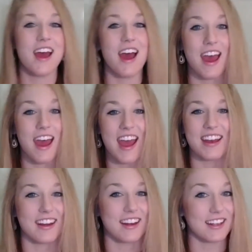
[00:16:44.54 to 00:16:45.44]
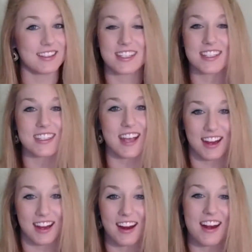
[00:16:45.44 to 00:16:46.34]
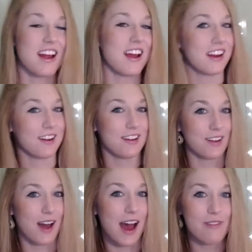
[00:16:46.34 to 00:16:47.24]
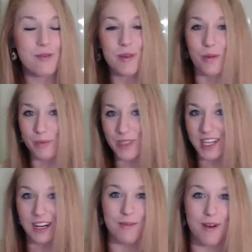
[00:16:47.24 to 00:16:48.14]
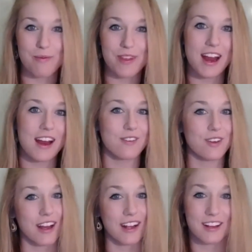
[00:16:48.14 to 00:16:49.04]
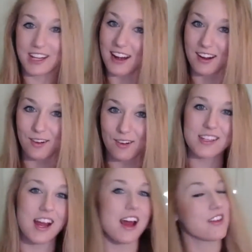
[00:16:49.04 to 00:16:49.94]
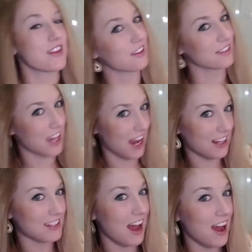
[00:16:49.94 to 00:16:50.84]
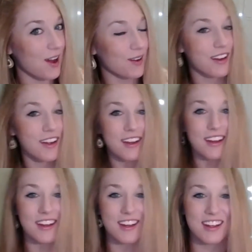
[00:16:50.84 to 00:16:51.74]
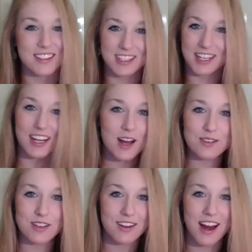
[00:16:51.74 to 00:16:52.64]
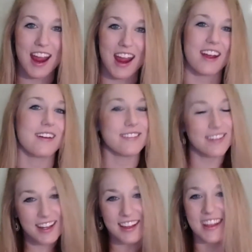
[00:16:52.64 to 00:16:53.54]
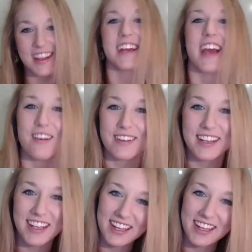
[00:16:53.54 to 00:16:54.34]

and it's just you'll have them, you'll stick them up there. If you get a goal done, then you'll take it down. Sticky notes are great. What do you think, Calvin?